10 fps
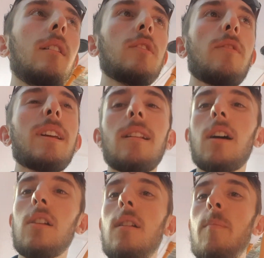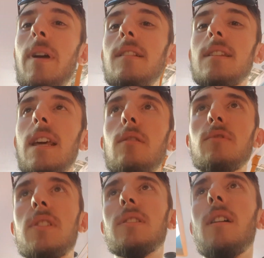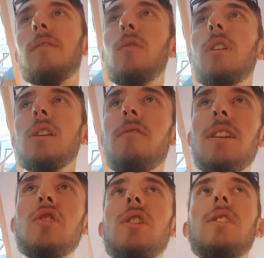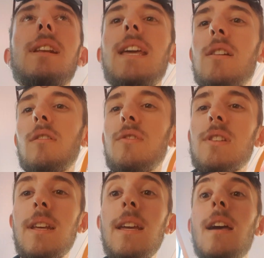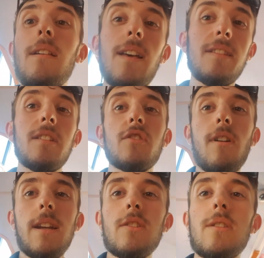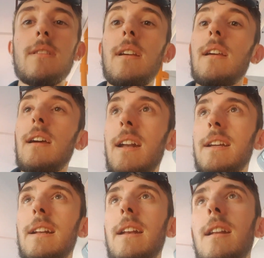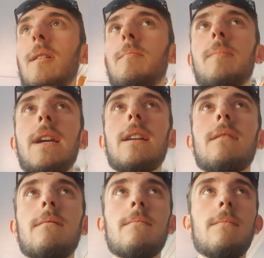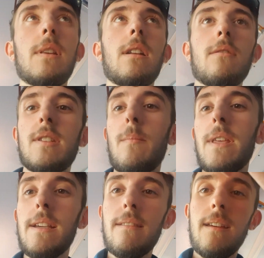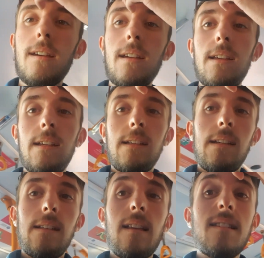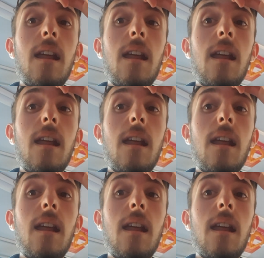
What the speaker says: So you get like pins and needles stuff, or like you're itching your knee constantly. That's a distraction, and it can end up being, you know, something that doesn't